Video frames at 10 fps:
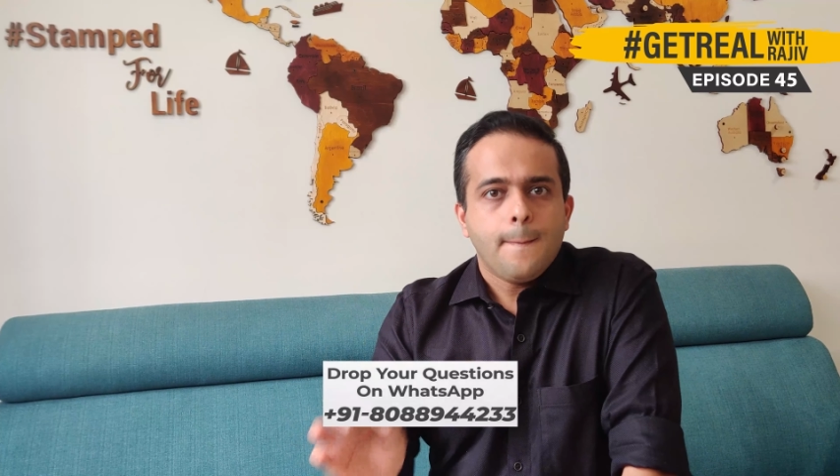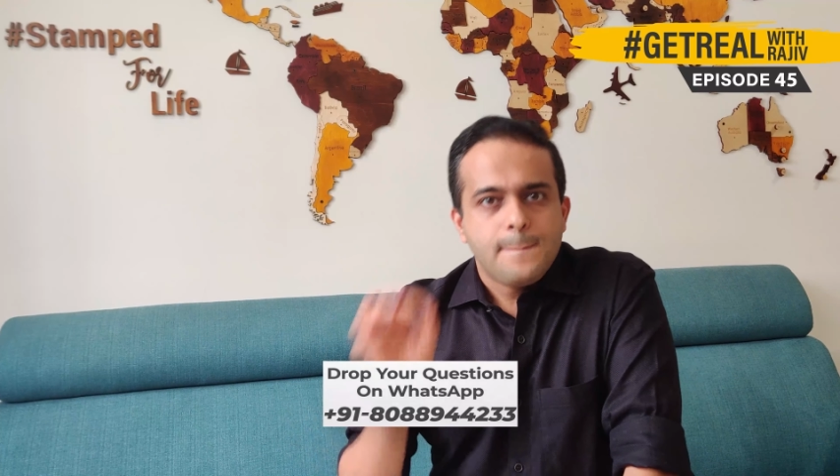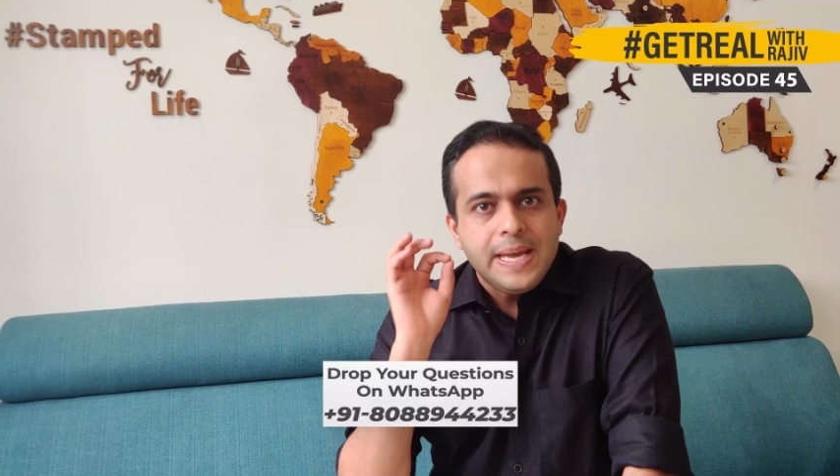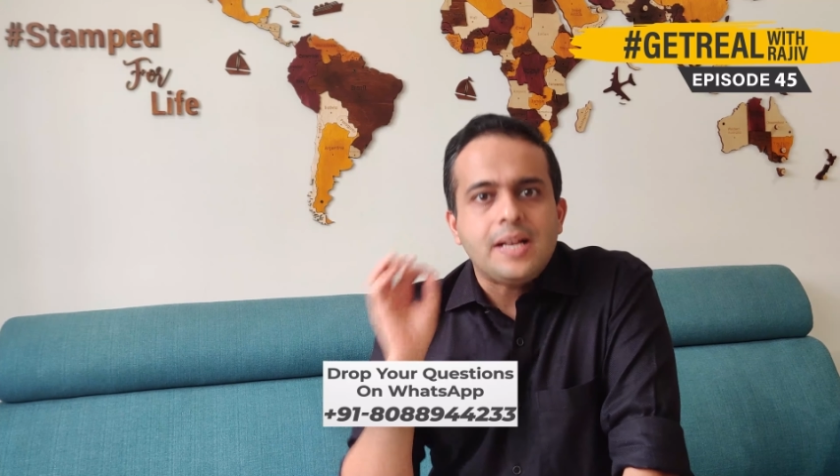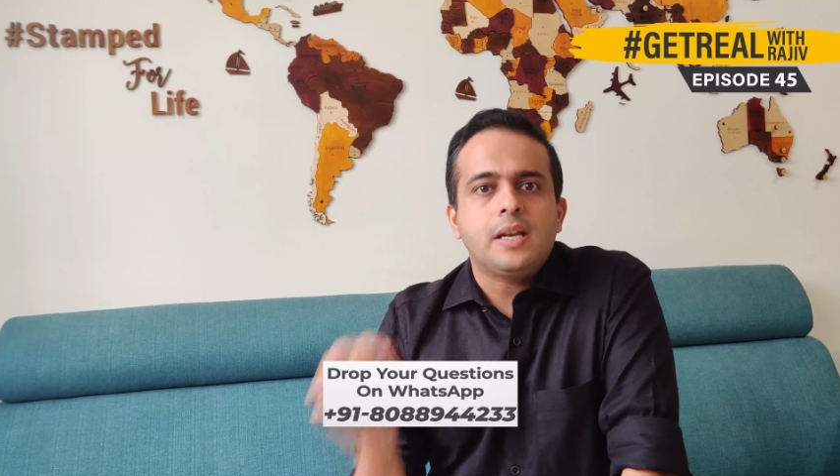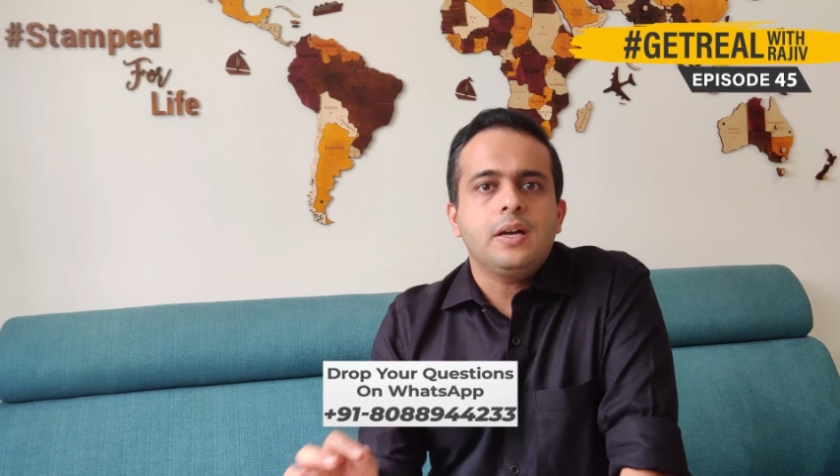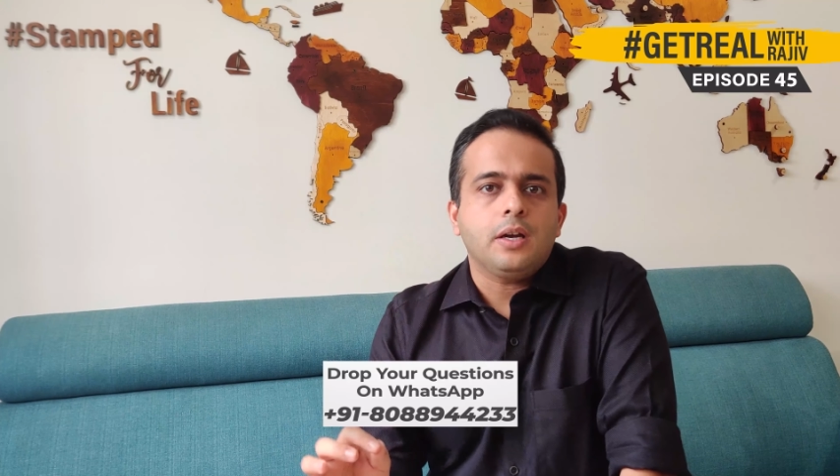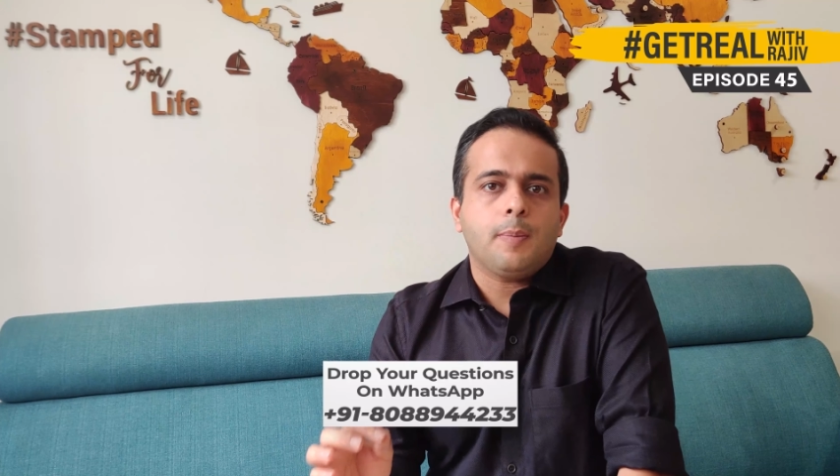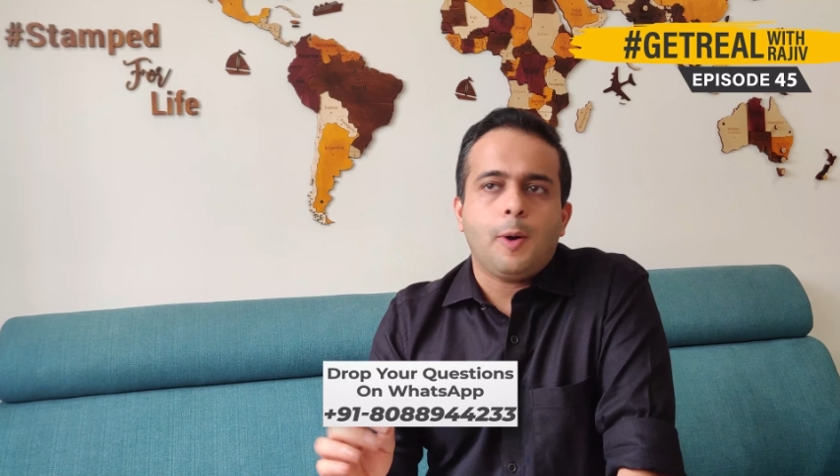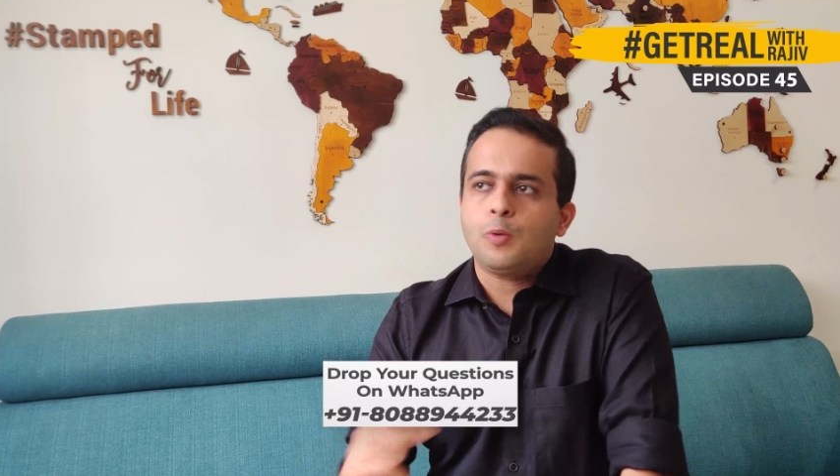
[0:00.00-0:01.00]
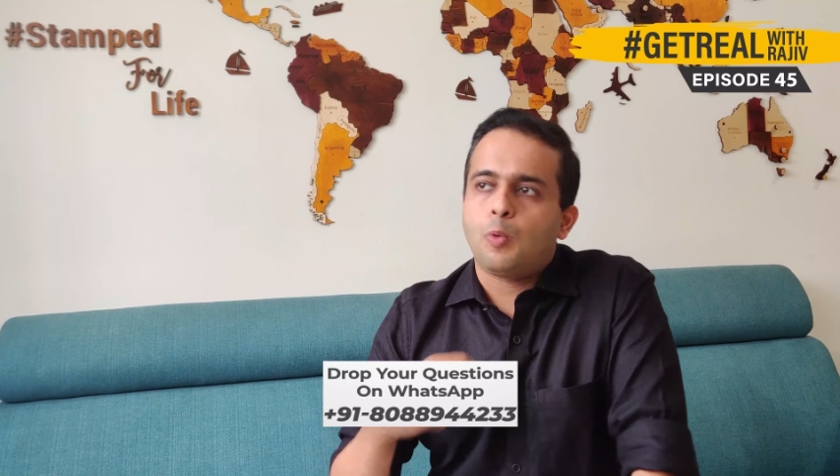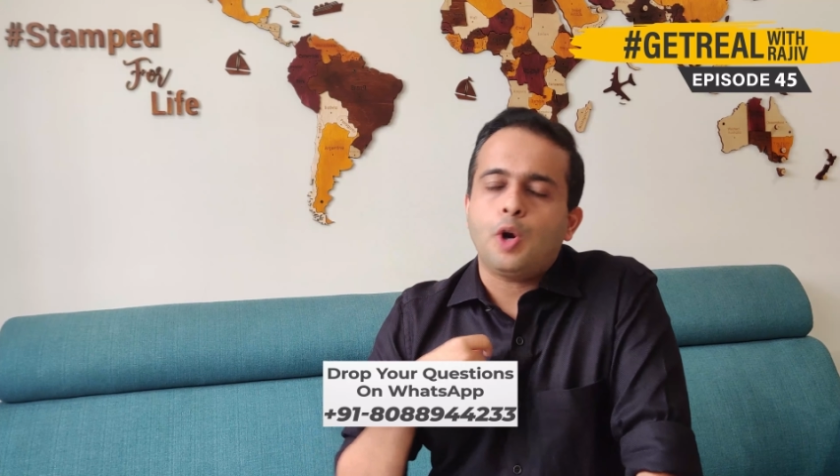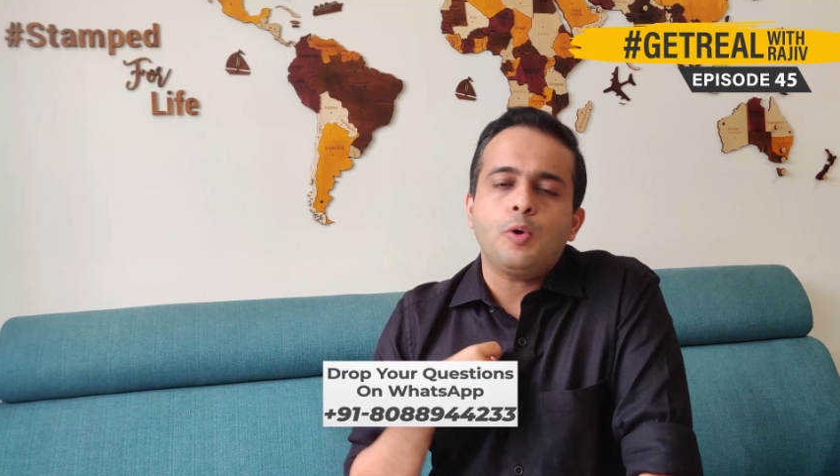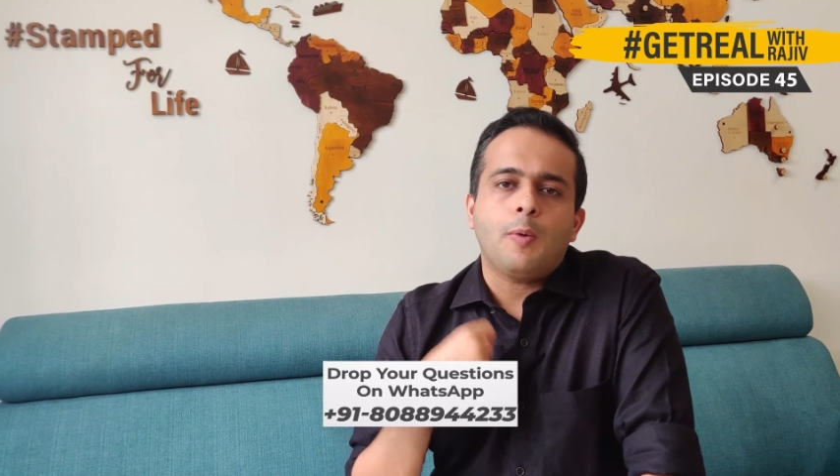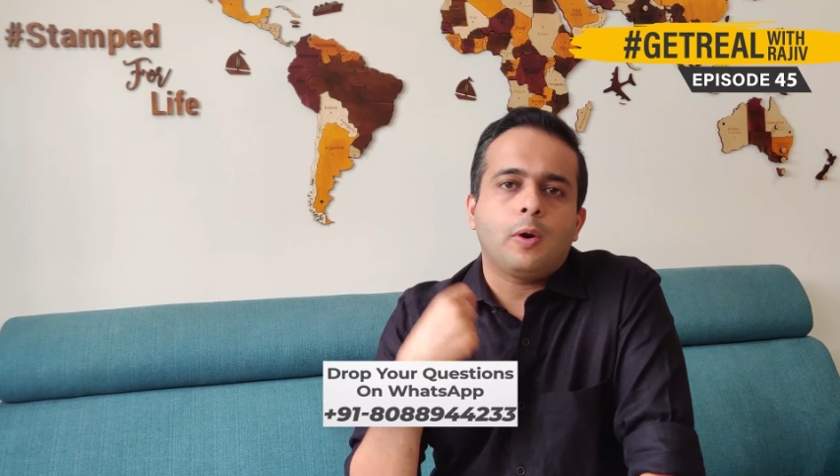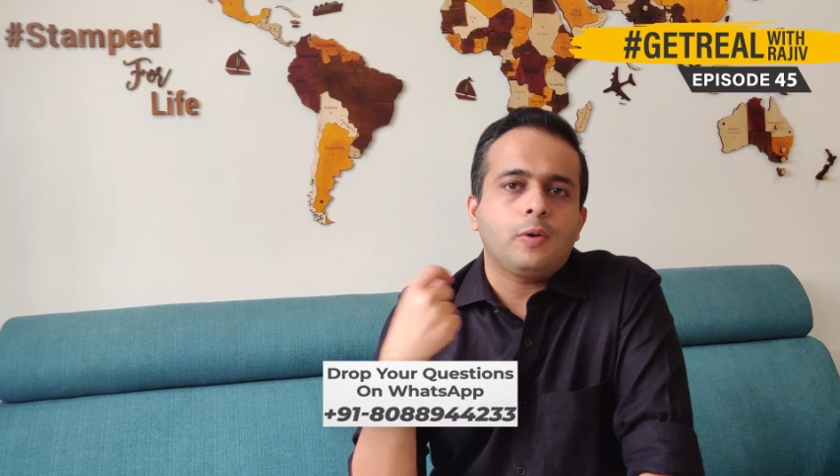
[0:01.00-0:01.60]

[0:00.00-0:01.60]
Be clear about what do I want